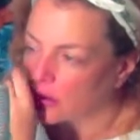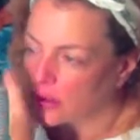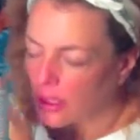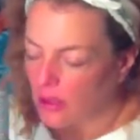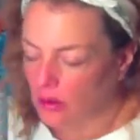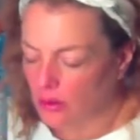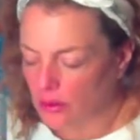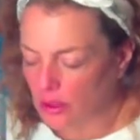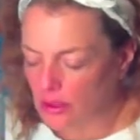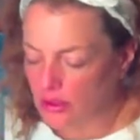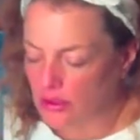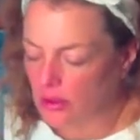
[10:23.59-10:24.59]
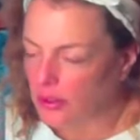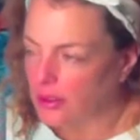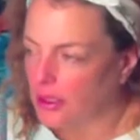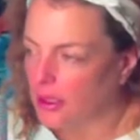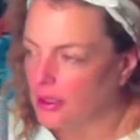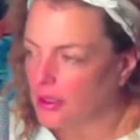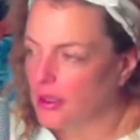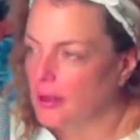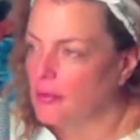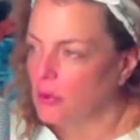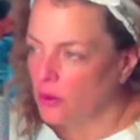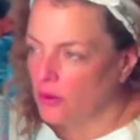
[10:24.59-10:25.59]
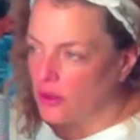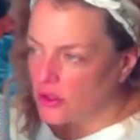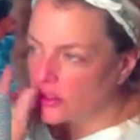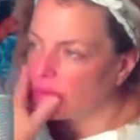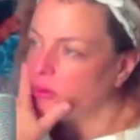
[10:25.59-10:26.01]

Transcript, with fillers: They hold. They just go like the, that. They, jog move, There's a